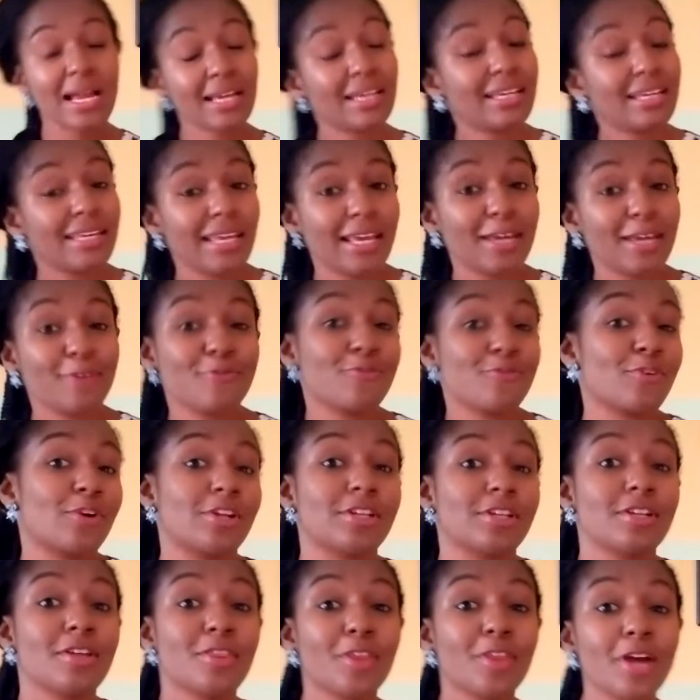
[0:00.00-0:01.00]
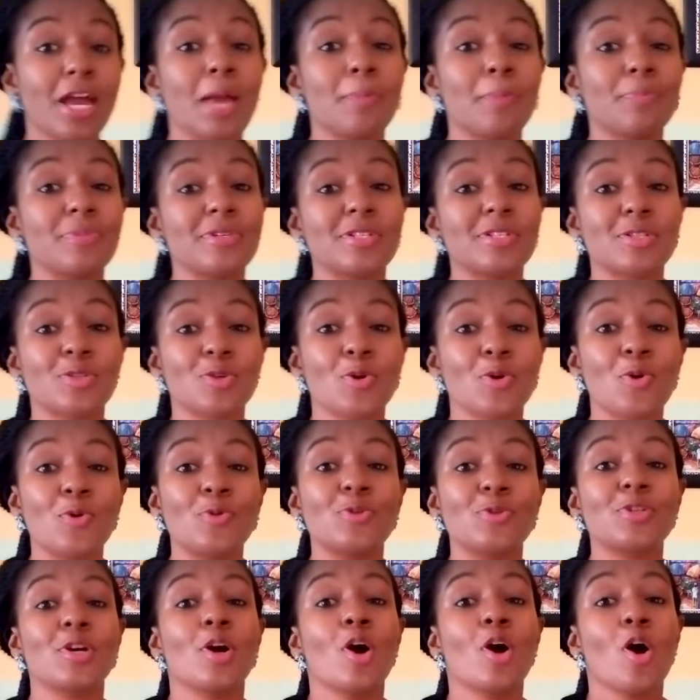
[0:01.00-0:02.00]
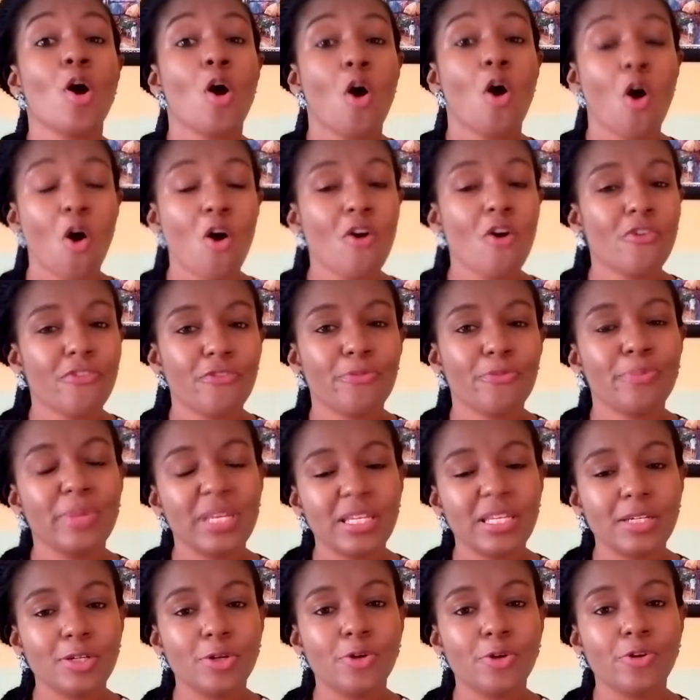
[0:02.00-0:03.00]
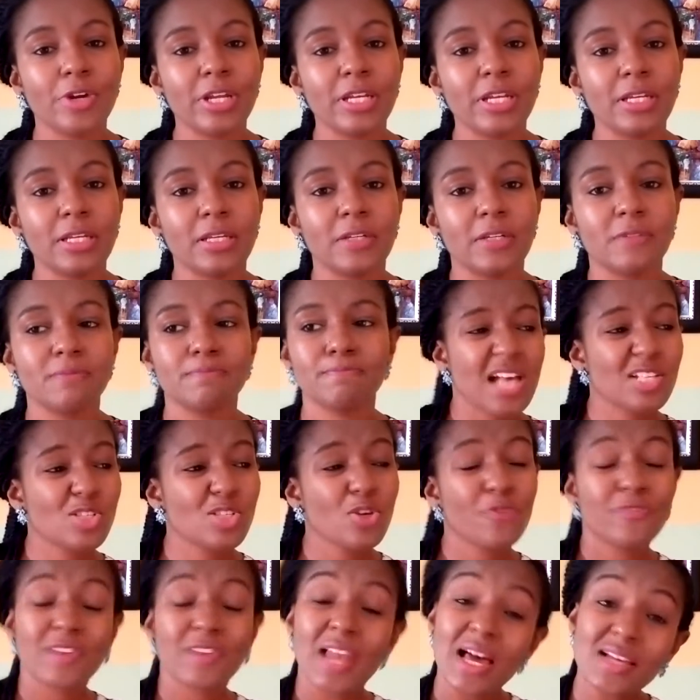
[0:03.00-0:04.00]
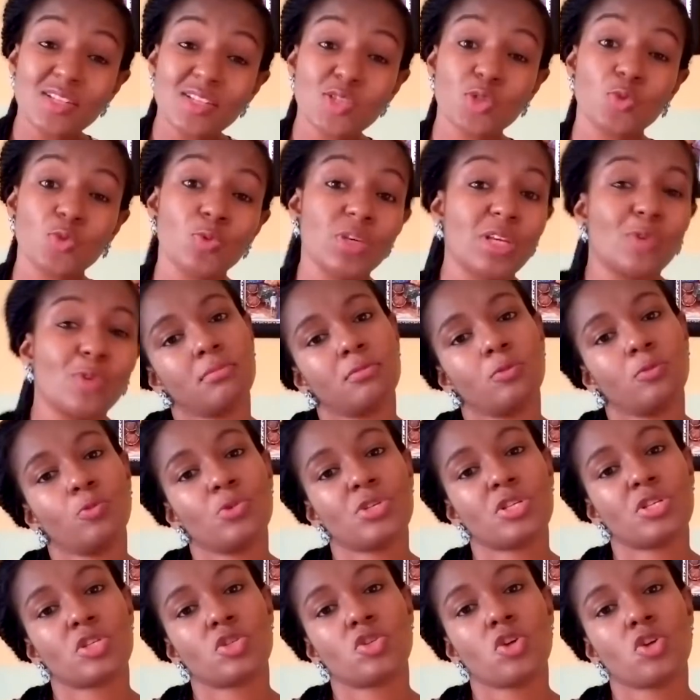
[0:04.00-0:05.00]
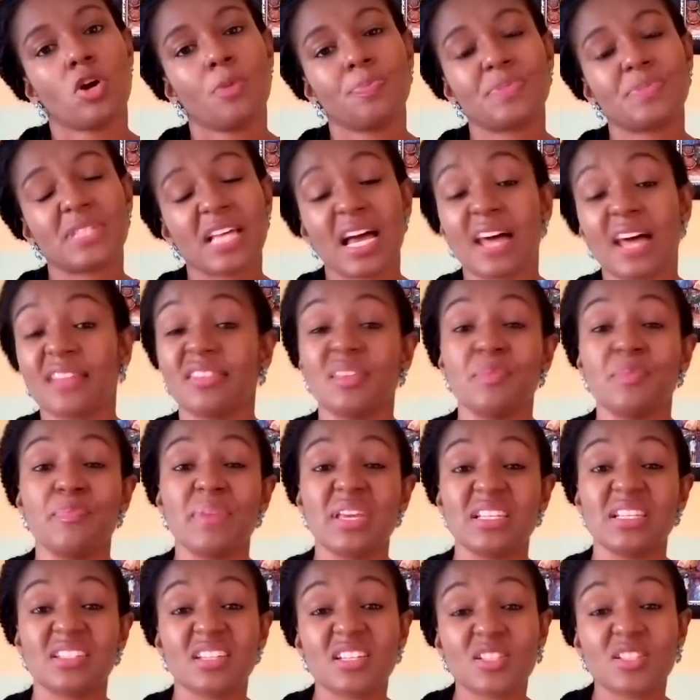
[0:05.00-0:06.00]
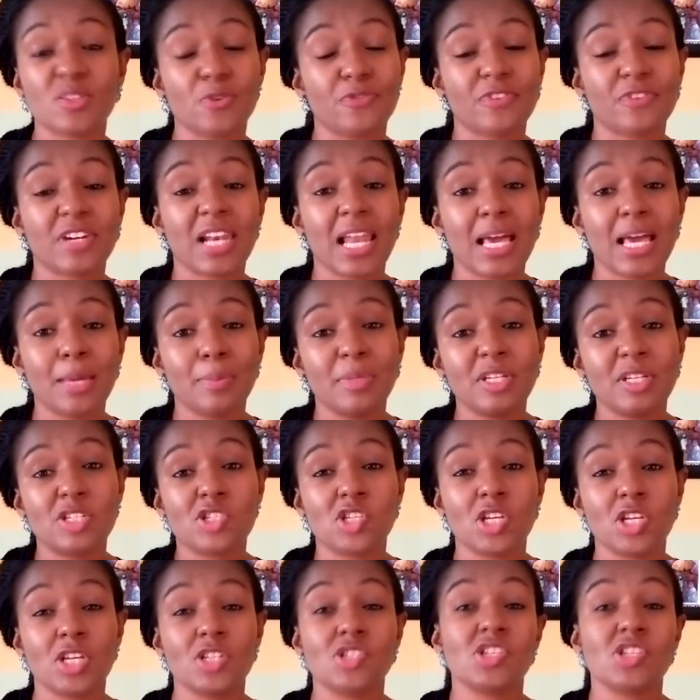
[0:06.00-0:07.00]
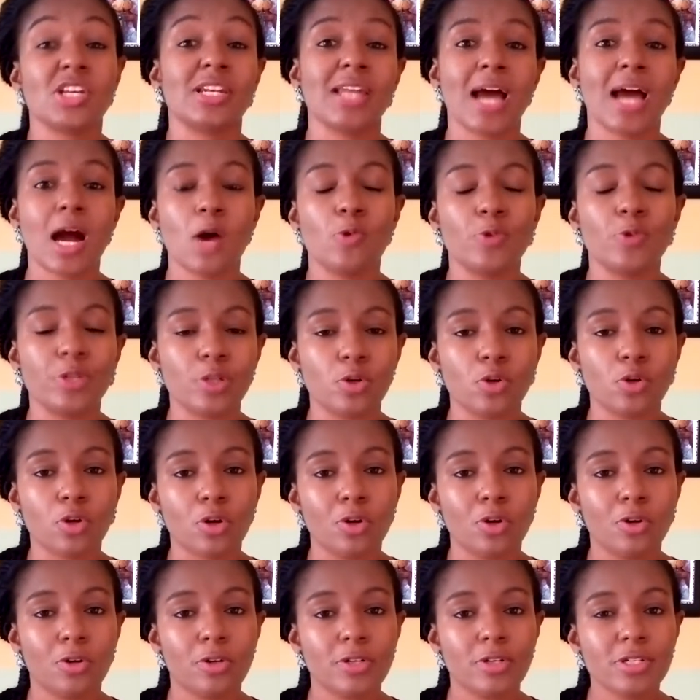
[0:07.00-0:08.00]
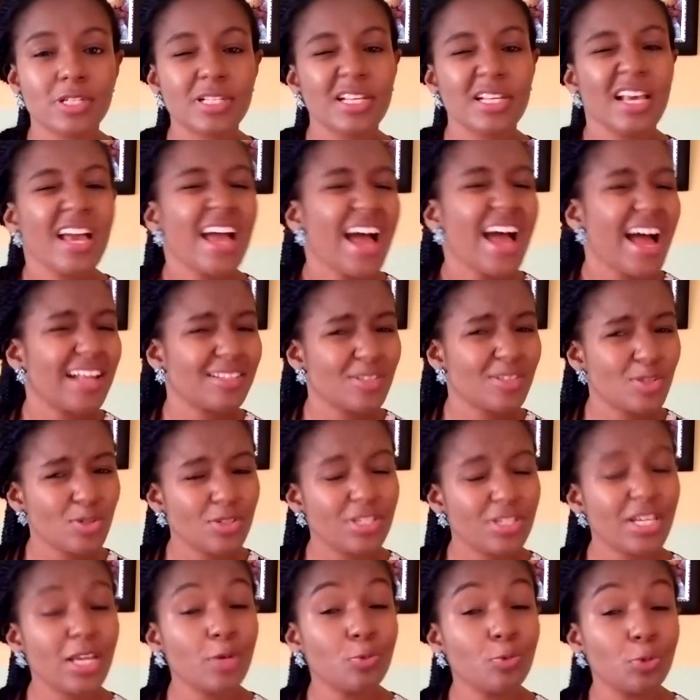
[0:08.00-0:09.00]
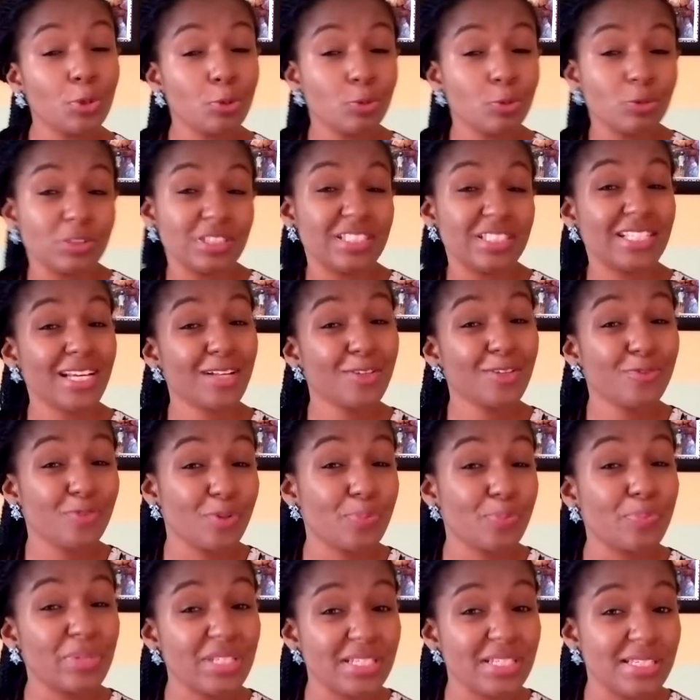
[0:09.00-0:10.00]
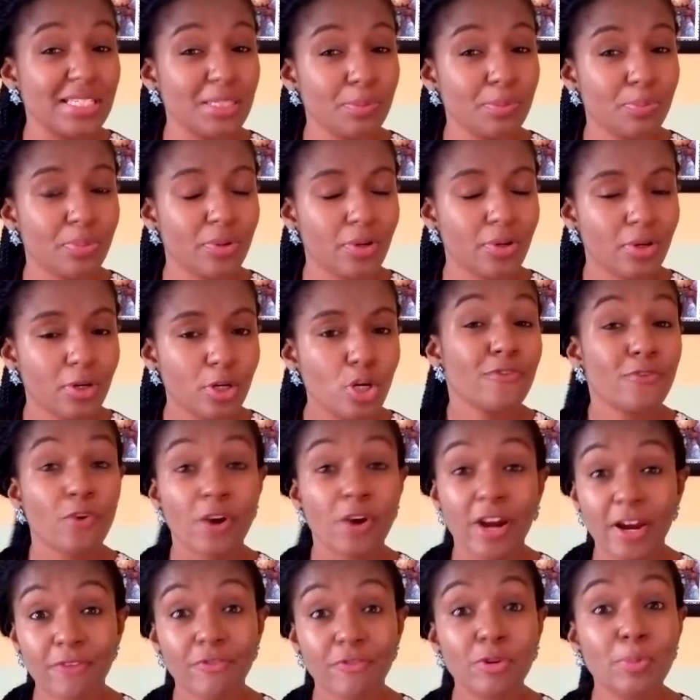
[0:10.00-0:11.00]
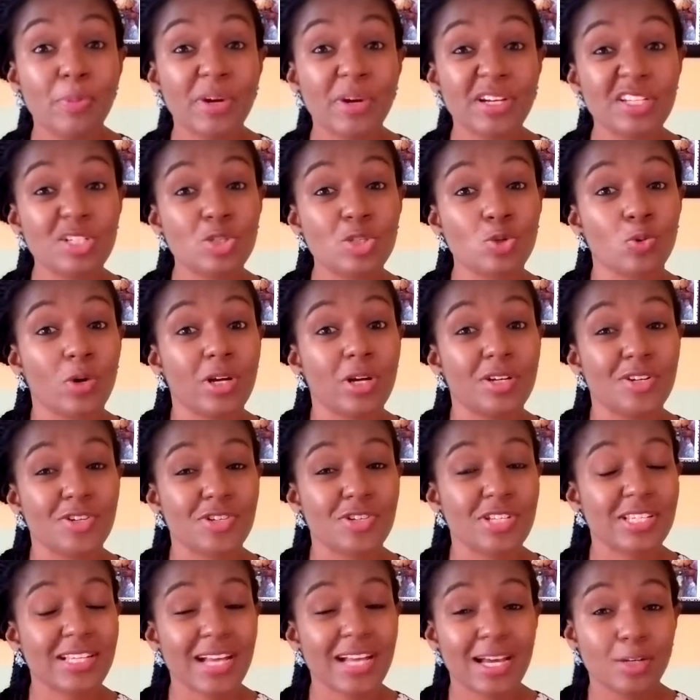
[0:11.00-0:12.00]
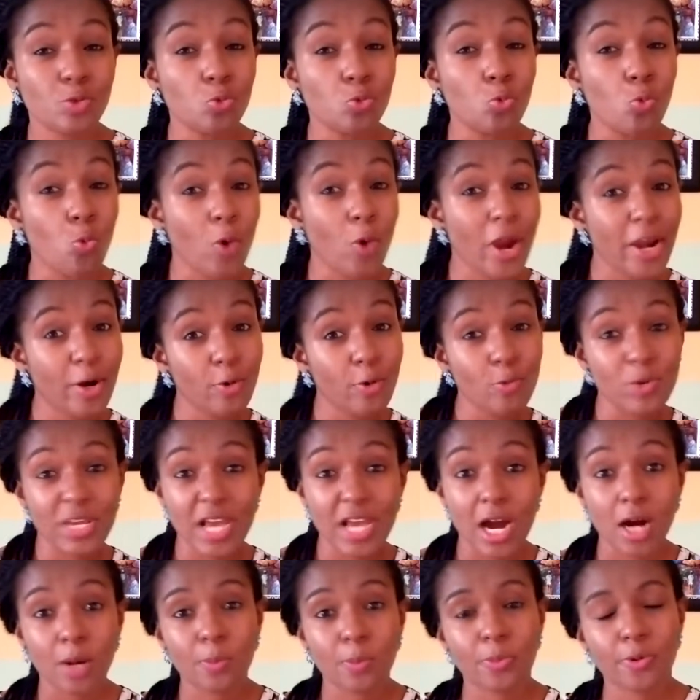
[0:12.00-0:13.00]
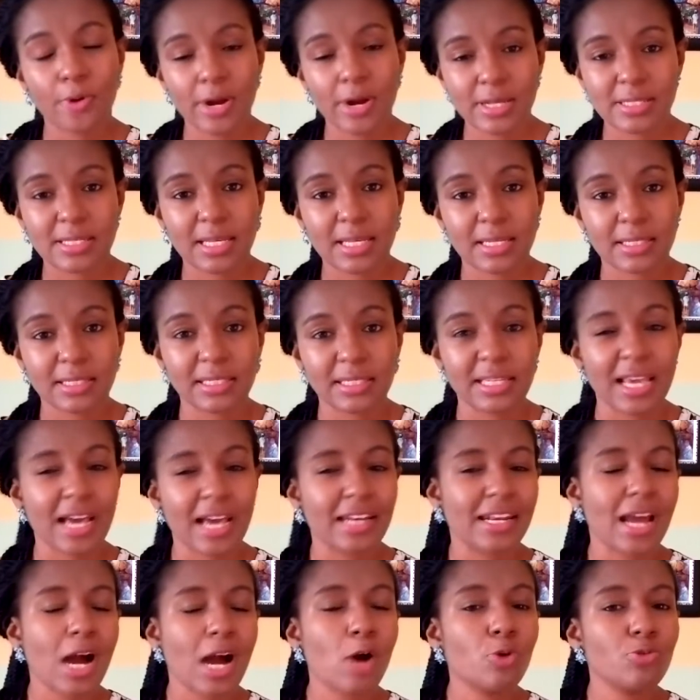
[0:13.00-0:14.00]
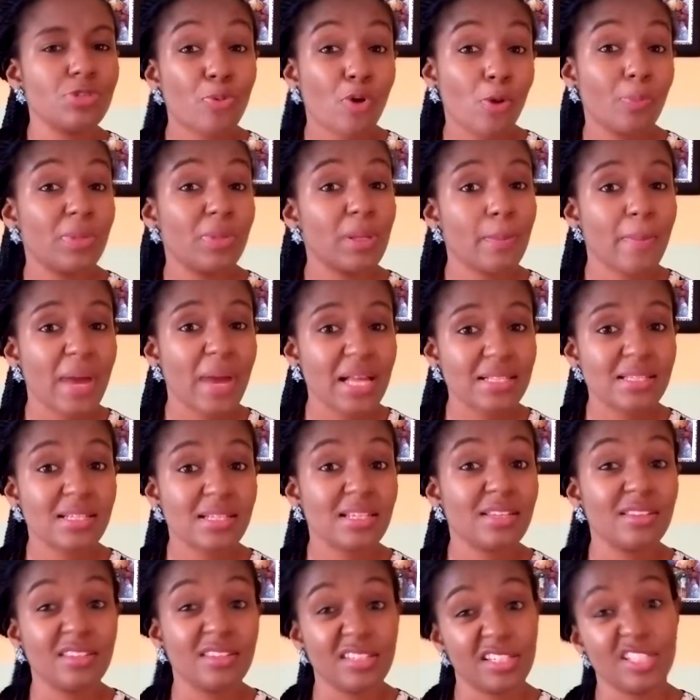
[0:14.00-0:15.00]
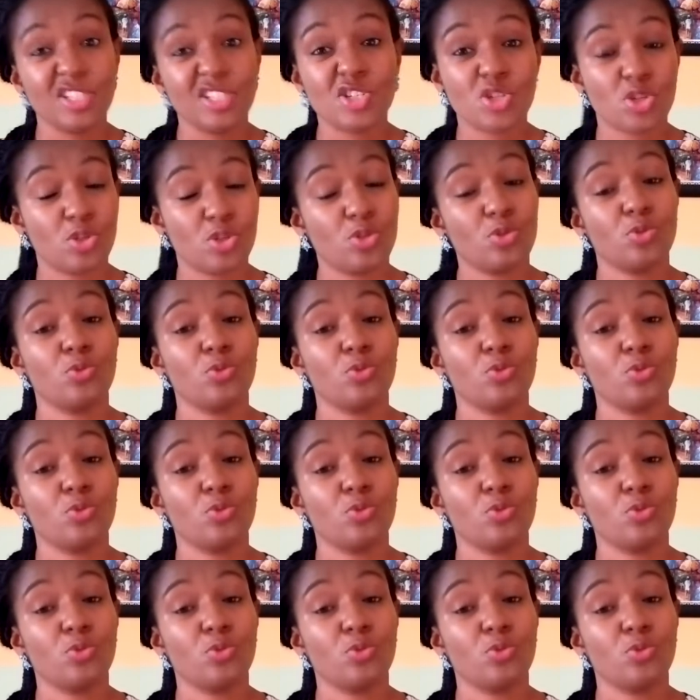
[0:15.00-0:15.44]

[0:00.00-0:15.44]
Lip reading: again for another episode of me and Greenie. As of last week, we stopped at the basics of climate change and how it occurs, and today we will delve a bit deeper for everybody to understand where we are presently and how problematic the issue